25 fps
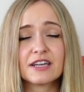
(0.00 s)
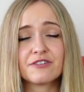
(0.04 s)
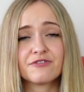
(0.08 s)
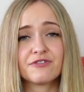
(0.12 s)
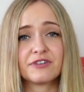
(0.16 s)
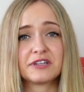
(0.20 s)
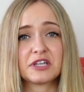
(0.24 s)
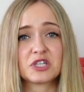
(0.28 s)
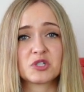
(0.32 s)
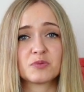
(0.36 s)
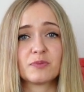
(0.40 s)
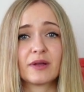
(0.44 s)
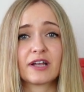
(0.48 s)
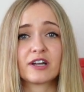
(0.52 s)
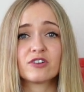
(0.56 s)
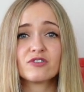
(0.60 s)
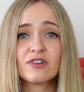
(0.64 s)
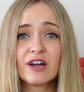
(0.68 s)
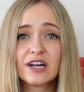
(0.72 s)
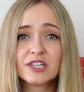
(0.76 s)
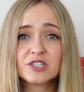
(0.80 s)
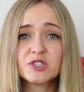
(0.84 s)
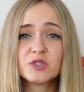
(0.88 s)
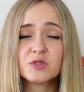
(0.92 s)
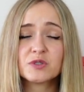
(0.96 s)
I finished my
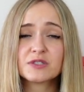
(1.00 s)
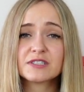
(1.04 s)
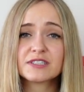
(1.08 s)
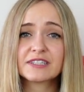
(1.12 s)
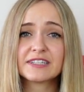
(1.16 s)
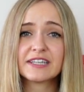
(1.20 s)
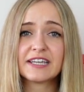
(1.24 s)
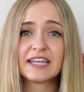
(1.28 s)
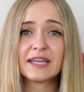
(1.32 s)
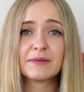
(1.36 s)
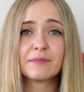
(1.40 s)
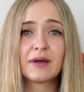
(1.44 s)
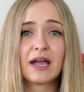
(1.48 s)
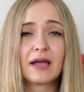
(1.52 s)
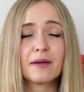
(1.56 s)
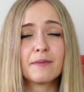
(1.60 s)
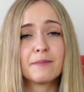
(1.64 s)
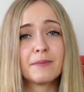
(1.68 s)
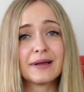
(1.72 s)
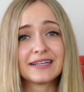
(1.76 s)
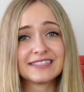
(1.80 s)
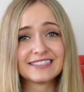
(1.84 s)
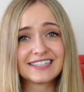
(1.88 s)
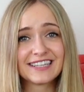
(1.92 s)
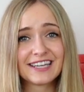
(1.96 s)
graduate scheme,
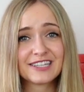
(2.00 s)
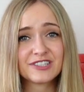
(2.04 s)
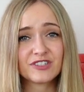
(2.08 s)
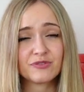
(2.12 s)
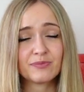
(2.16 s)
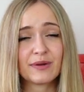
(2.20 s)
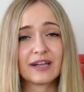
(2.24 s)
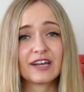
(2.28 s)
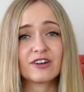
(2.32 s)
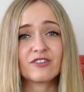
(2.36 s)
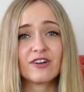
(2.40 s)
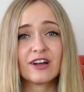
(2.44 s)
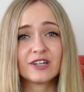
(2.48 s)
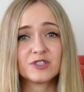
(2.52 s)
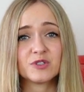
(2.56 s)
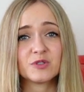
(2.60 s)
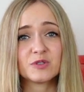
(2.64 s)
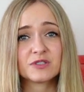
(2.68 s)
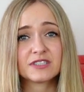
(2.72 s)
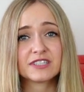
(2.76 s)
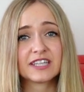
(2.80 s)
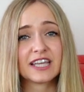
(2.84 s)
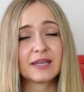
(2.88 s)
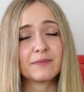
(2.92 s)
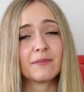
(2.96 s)
and by the end of my
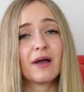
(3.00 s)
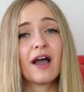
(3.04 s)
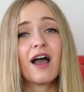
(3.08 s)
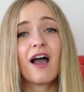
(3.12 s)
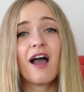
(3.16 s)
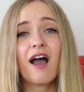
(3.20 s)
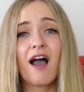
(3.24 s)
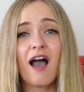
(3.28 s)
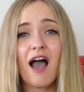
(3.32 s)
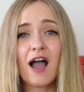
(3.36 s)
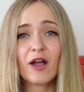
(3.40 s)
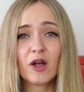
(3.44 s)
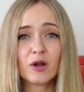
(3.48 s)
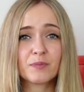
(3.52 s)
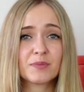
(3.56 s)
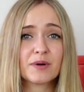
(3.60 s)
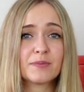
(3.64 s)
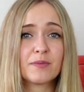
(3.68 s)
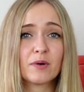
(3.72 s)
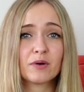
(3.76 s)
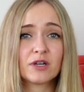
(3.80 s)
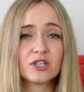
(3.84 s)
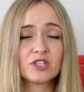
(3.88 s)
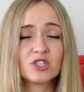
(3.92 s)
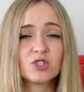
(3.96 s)
graduate scheme, I got
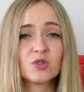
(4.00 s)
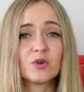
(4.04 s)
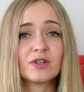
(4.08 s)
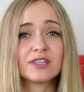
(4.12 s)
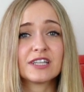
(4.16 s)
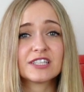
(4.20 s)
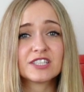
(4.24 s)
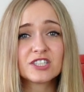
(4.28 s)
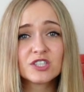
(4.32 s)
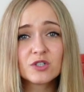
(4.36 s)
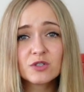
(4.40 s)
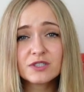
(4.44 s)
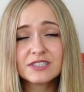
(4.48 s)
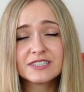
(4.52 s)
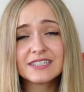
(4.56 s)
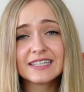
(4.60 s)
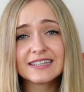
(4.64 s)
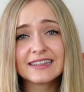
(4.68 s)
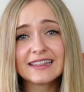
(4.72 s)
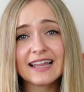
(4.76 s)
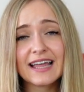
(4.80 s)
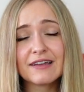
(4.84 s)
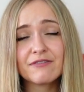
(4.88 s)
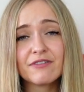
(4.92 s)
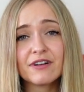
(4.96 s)
promoted to an
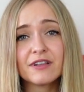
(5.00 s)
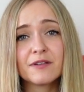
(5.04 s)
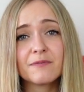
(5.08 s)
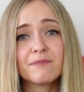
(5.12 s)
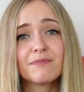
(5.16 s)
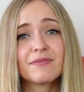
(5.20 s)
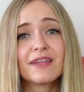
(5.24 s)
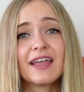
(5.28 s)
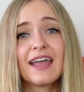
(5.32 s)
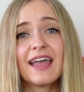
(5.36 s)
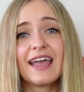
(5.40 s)
associate level.